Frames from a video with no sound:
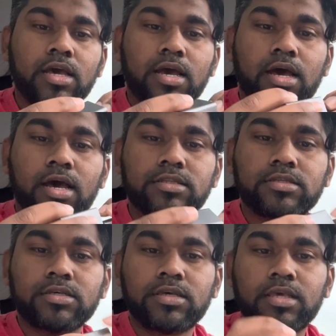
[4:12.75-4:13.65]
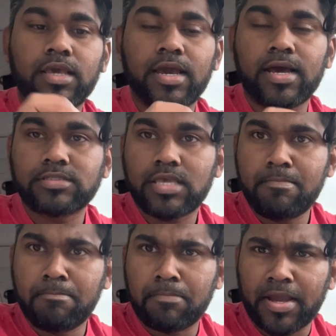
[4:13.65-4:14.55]
and it has a
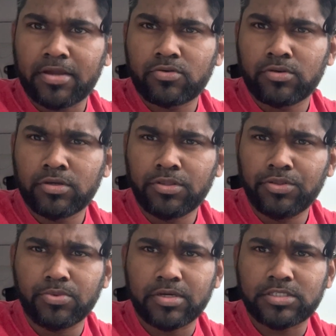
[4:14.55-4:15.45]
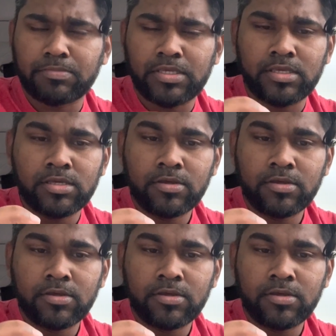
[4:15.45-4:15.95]
micro USB